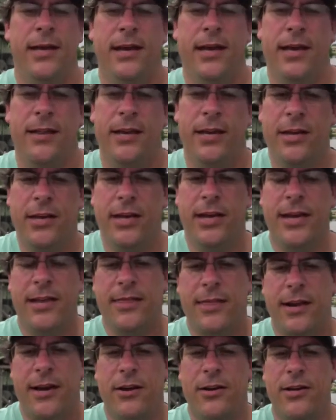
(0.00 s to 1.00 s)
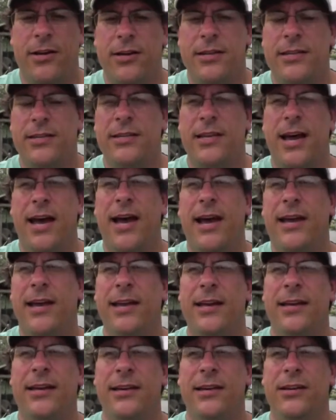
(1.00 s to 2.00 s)
and then you get there and you decide,
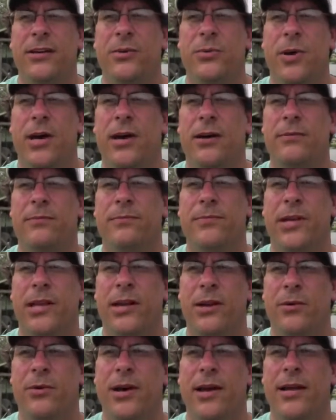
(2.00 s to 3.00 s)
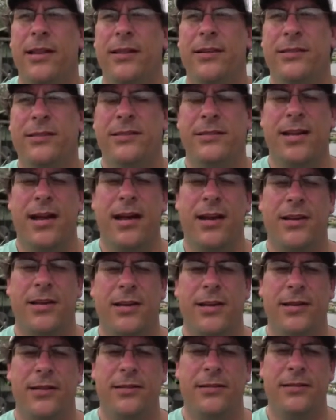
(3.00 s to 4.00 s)
well, you know what, this is not a
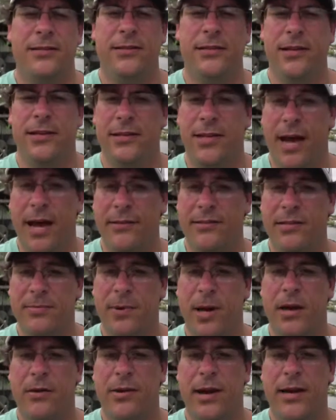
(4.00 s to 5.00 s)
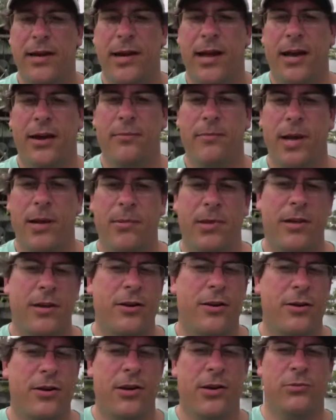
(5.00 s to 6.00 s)
good dive spot right now. Maybe the
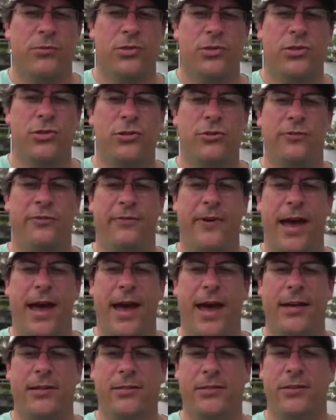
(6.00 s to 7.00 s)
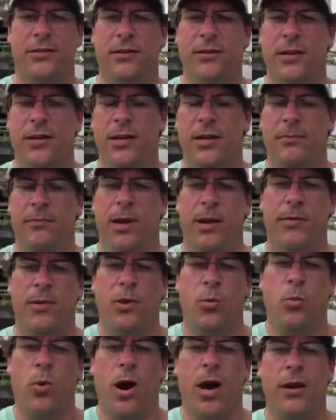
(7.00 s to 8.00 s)
current was too fast, or maybe
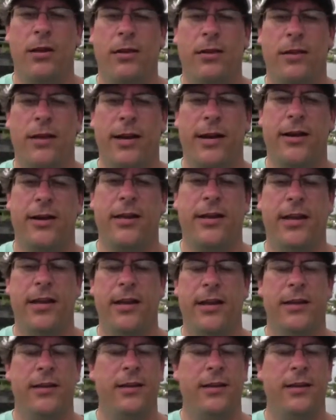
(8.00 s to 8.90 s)
the water clarity,